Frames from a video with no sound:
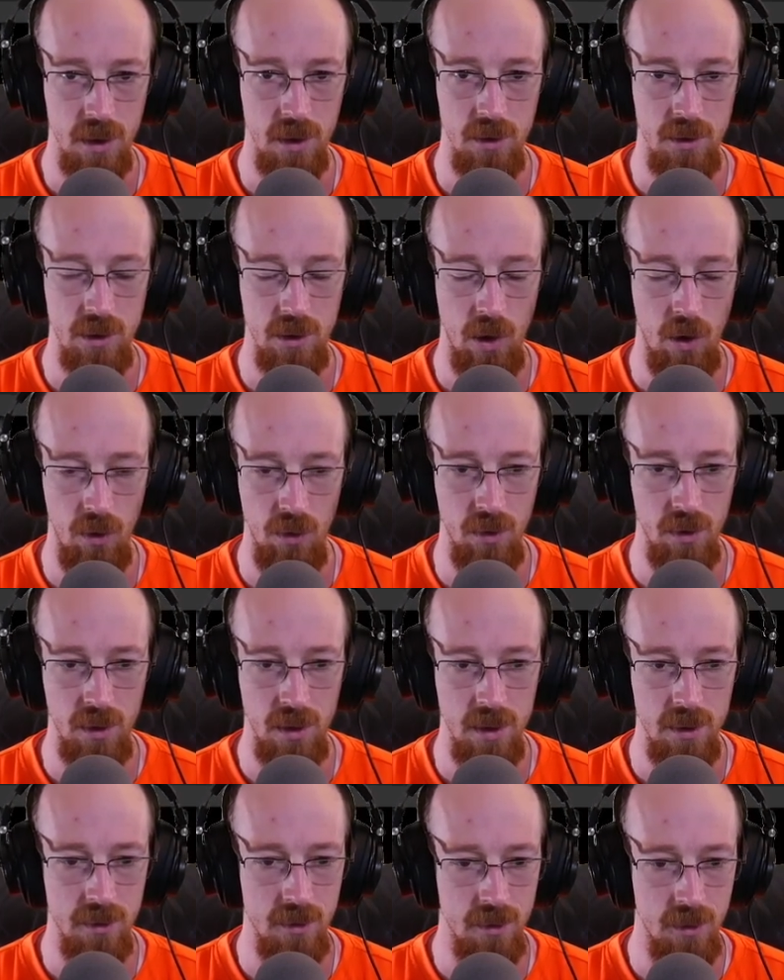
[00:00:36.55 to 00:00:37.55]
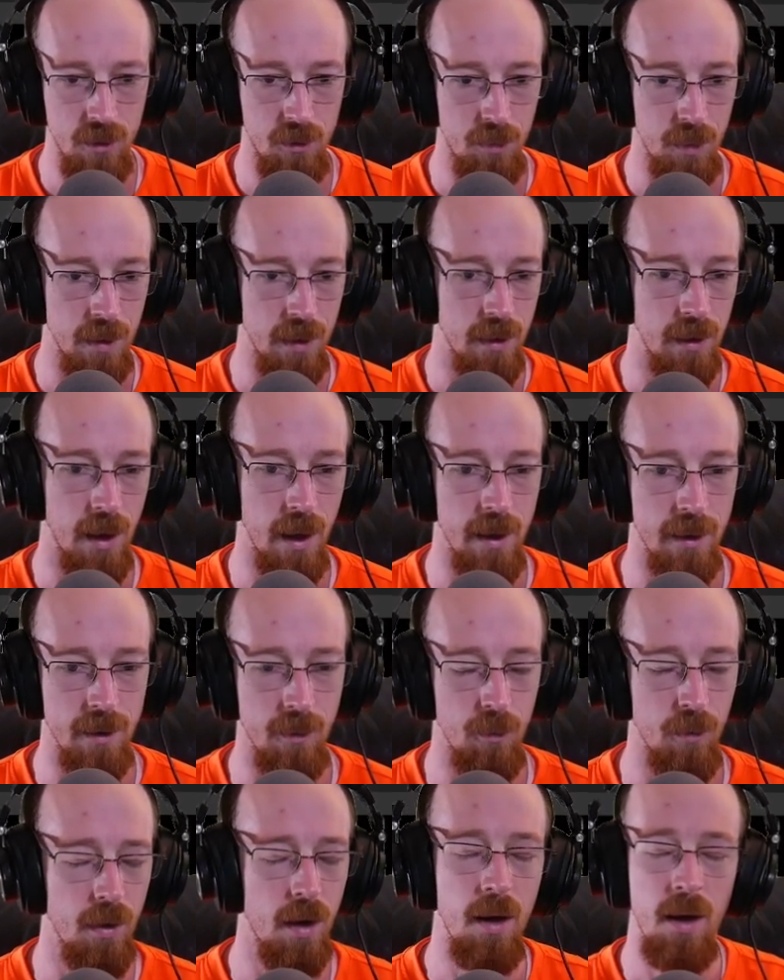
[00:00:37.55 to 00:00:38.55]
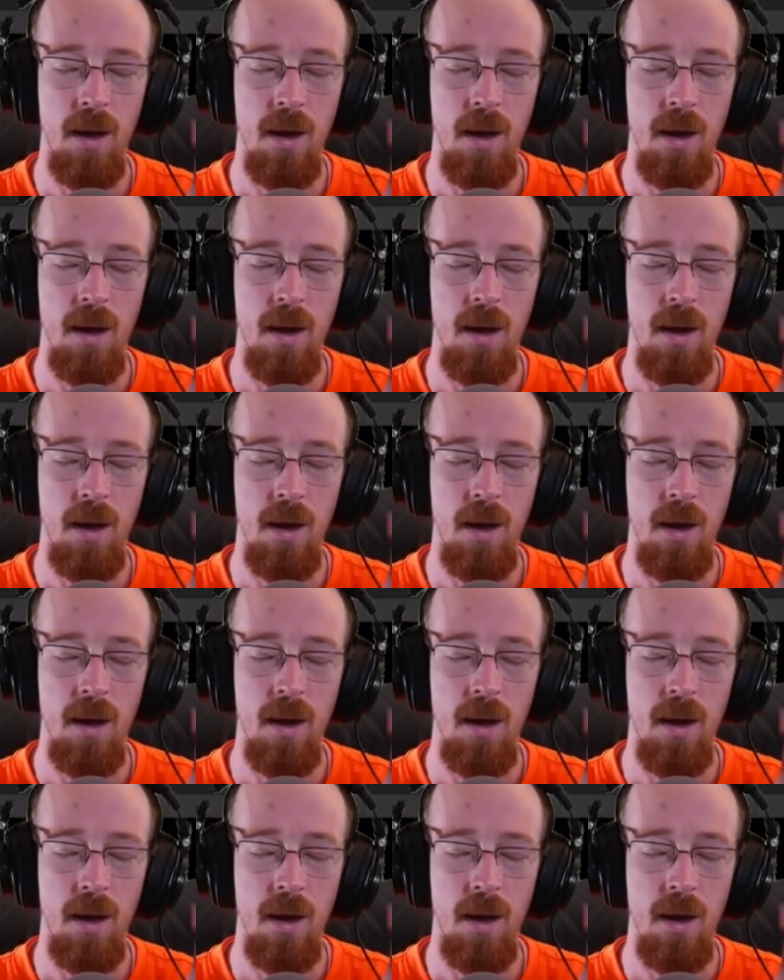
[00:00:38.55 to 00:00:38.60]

It's totally stupid. Like,